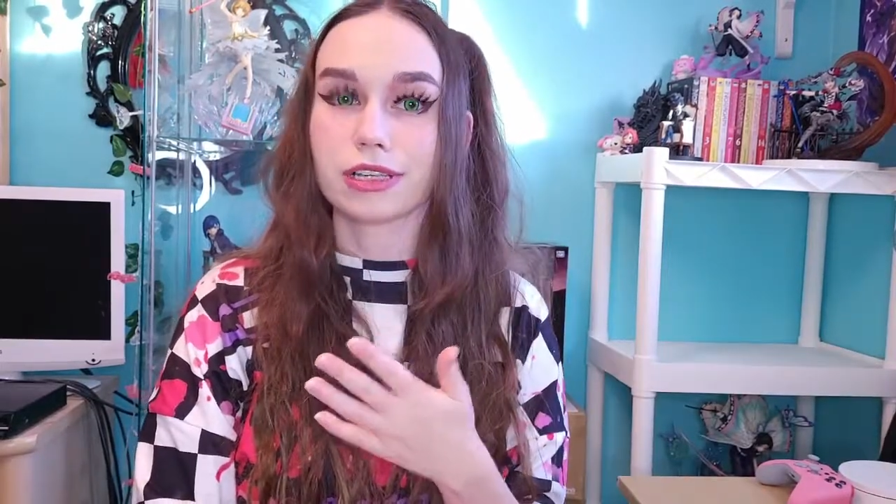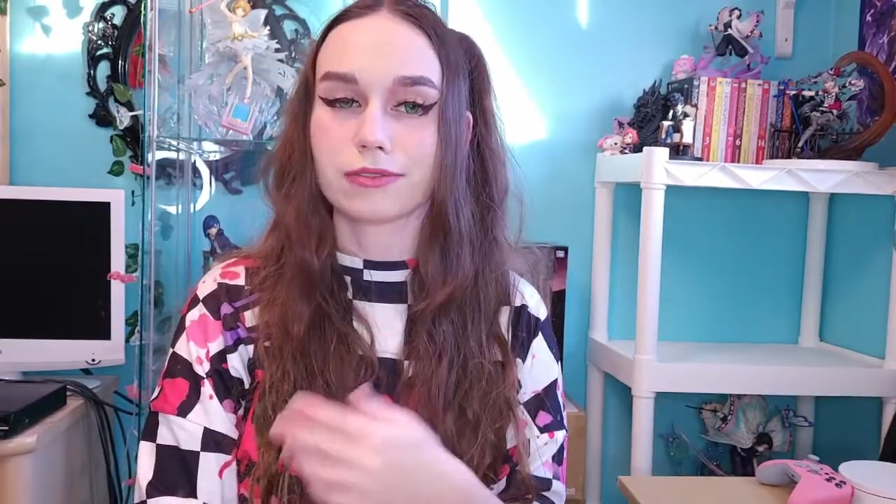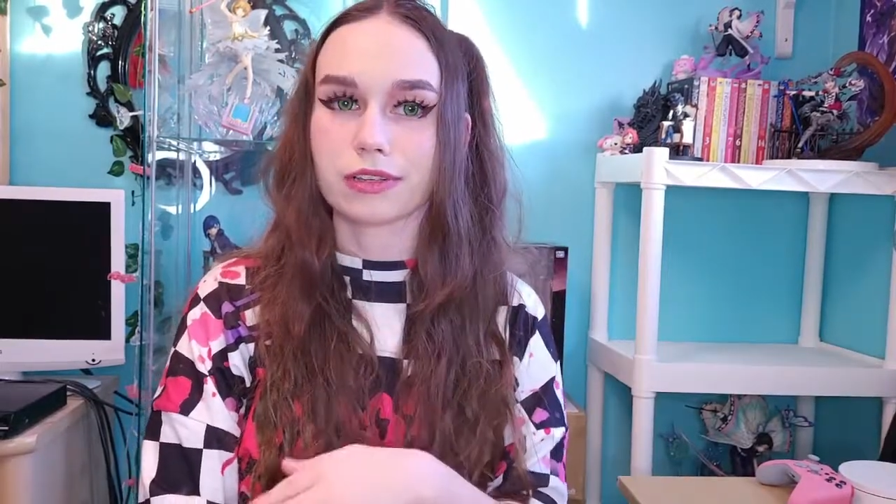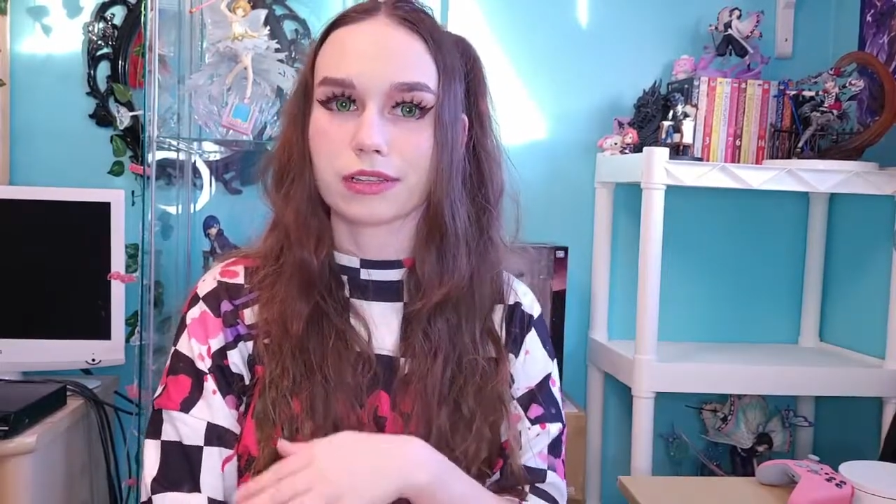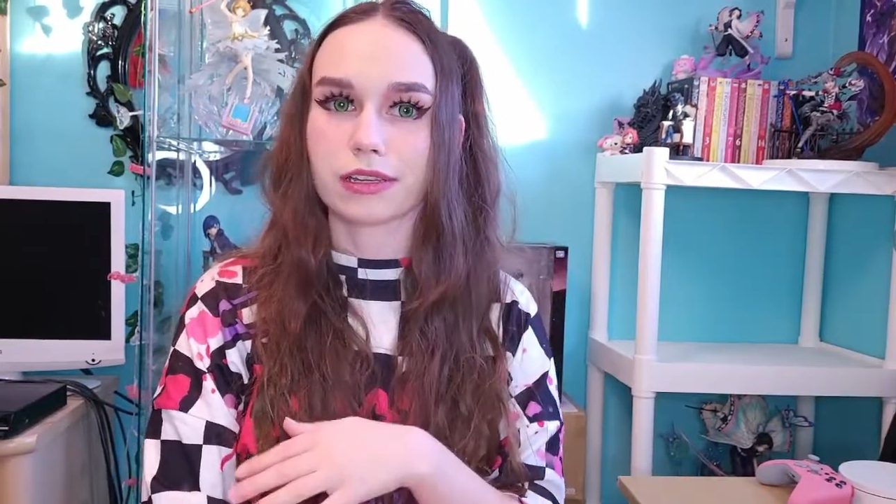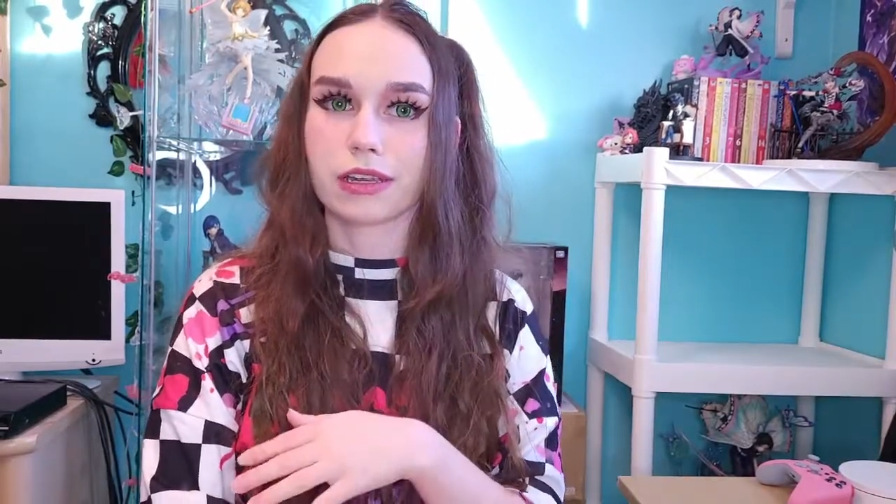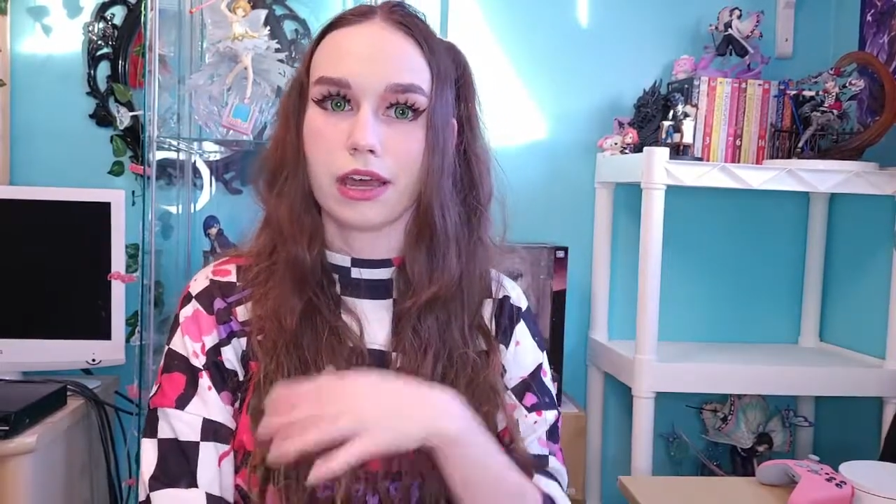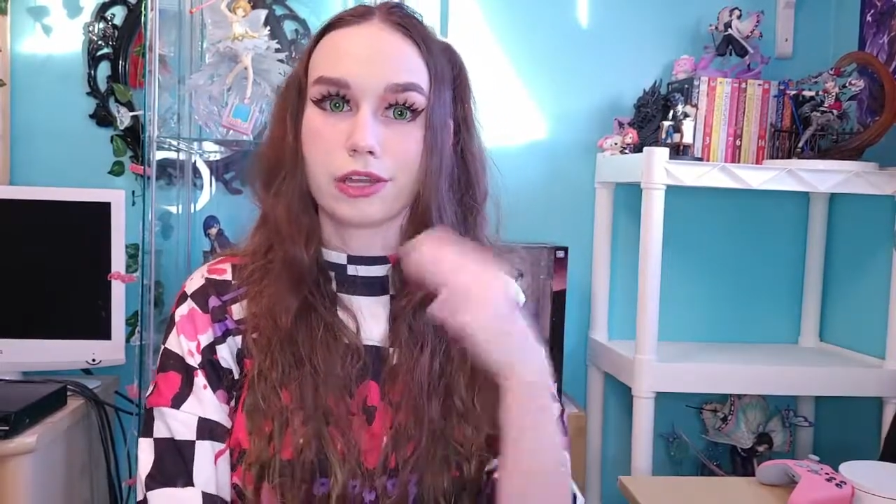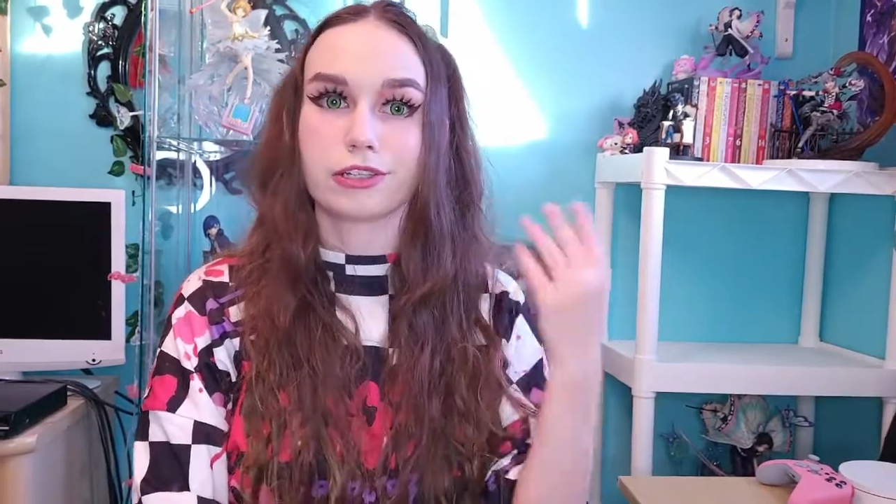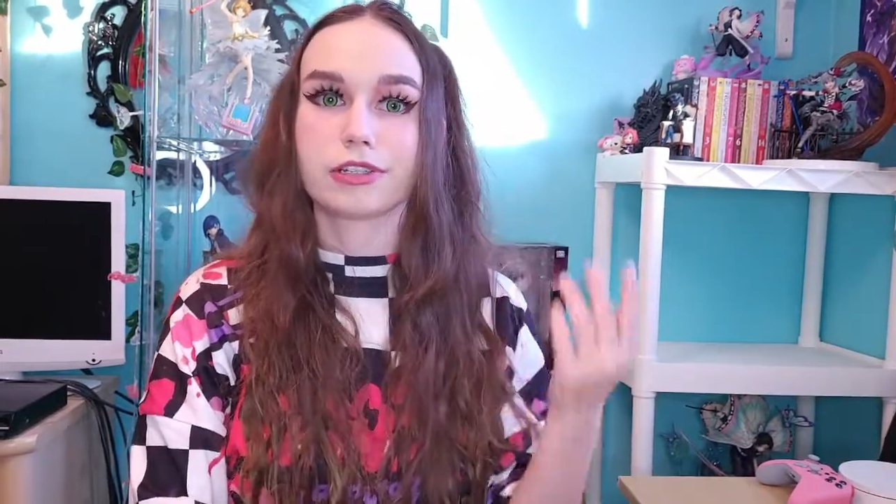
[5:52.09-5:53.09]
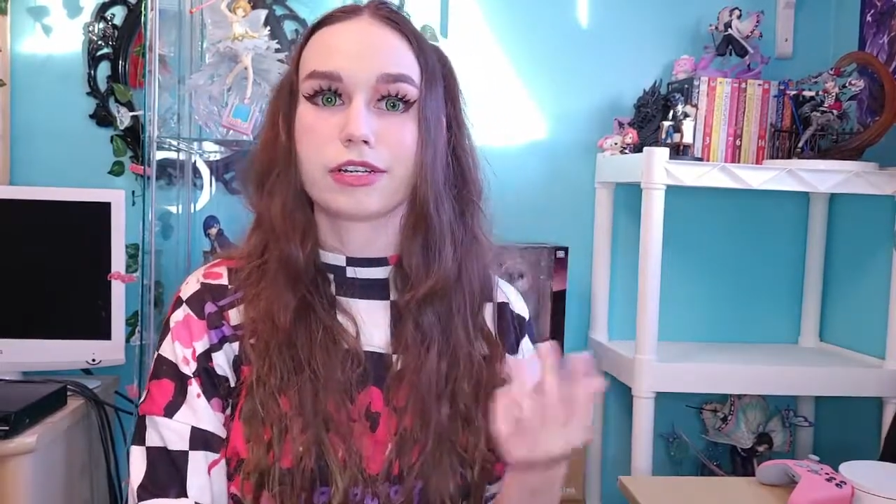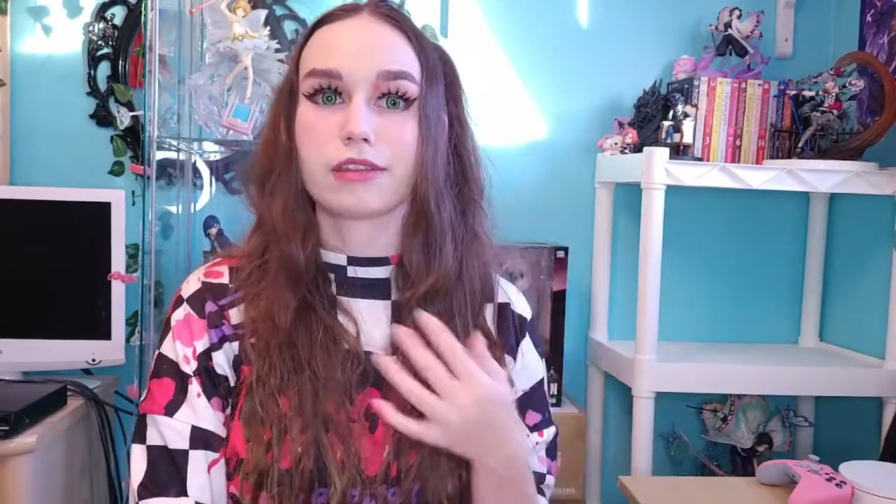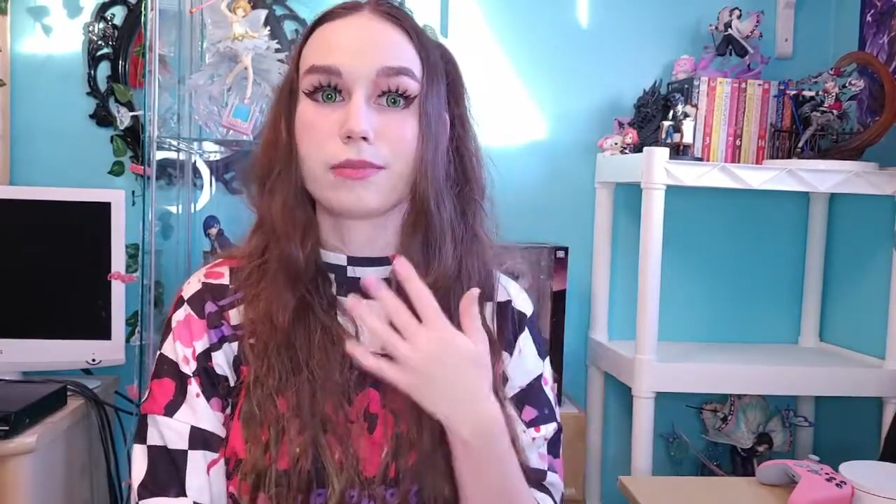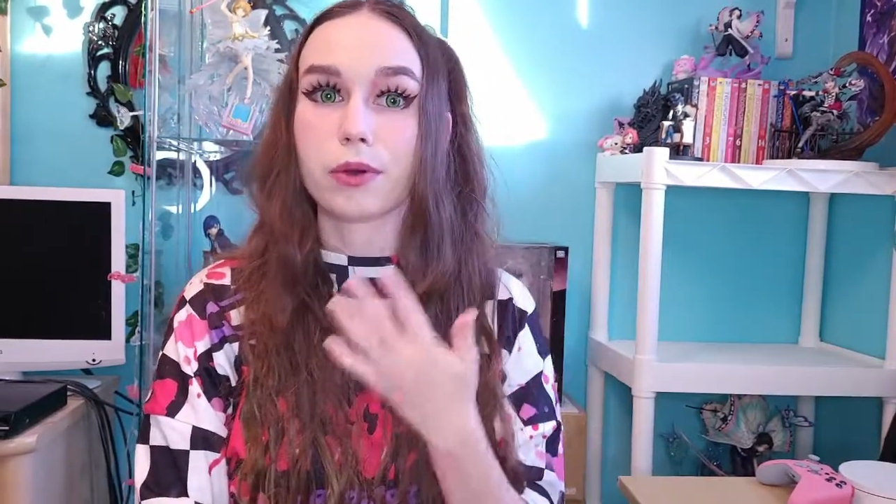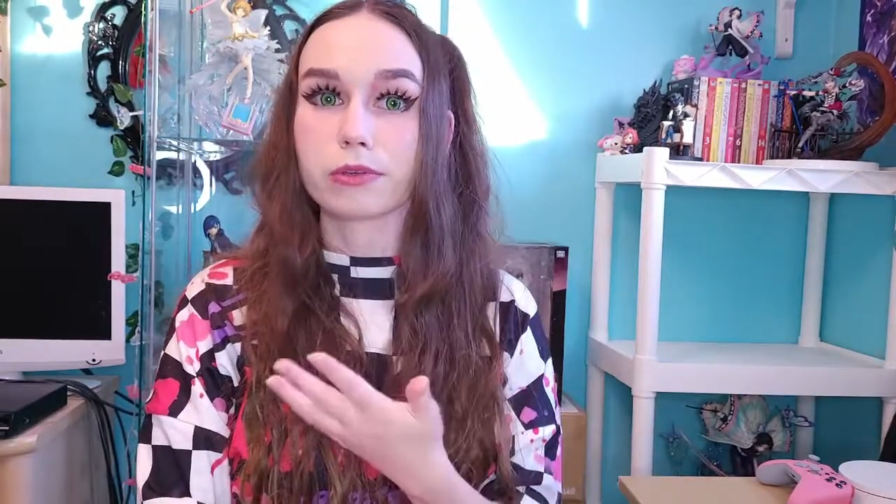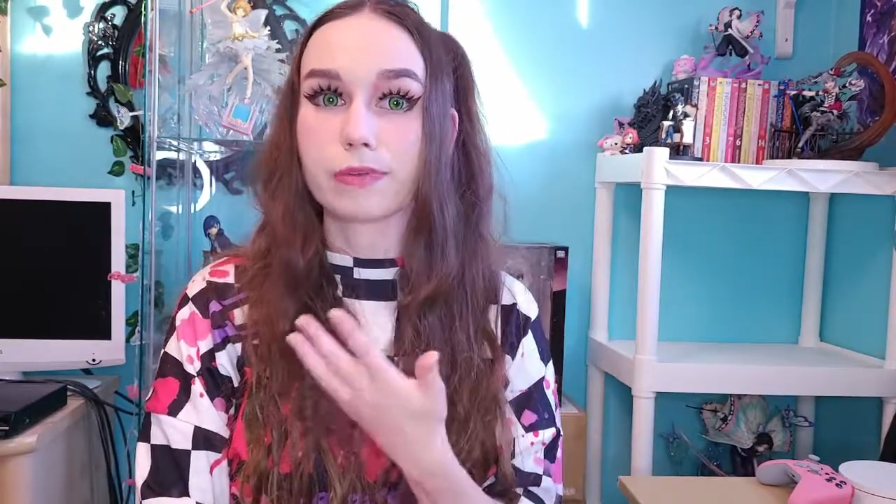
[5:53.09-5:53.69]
I feel like you're getting the most